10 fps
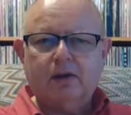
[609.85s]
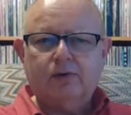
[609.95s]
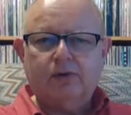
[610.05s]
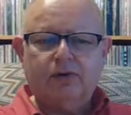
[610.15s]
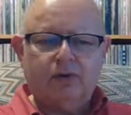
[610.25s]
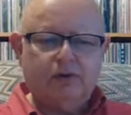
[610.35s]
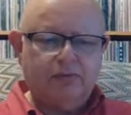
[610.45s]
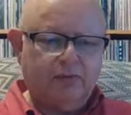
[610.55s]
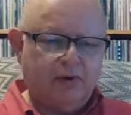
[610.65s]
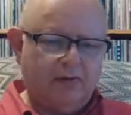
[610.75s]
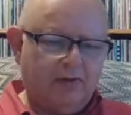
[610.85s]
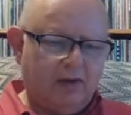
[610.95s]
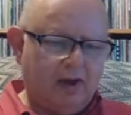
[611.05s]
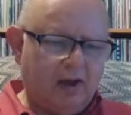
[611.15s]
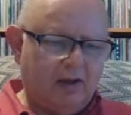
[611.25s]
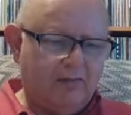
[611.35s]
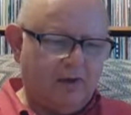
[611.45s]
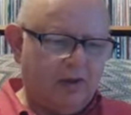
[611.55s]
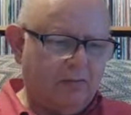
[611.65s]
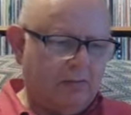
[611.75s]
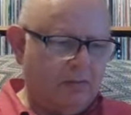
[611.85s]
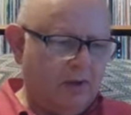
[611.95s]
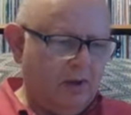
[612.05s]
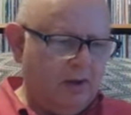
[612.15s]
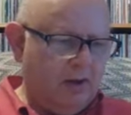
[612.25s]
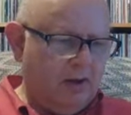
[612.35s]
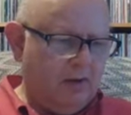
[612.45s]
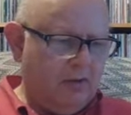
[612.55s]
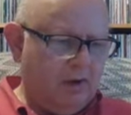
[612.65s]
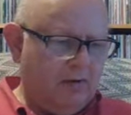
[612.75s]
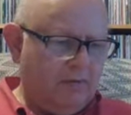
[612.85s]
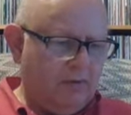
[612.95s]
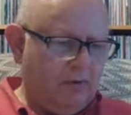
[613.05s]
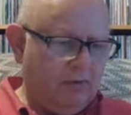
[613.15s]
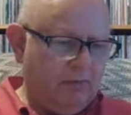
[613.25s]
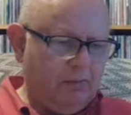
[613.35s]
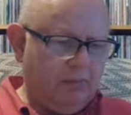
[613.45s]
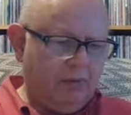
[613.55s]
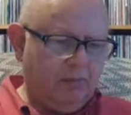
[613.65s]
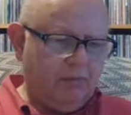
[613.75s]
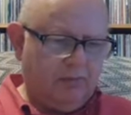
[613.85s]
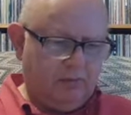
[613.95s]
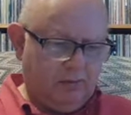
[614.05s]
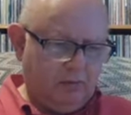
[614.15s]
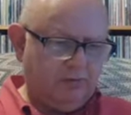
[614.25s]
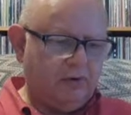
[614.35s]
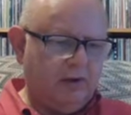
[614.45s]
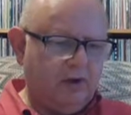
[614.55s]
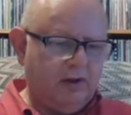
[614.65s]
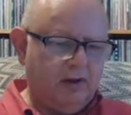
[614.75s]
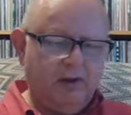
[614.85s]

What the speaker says: Return to Forever live album, where Flora Purim, who is on here,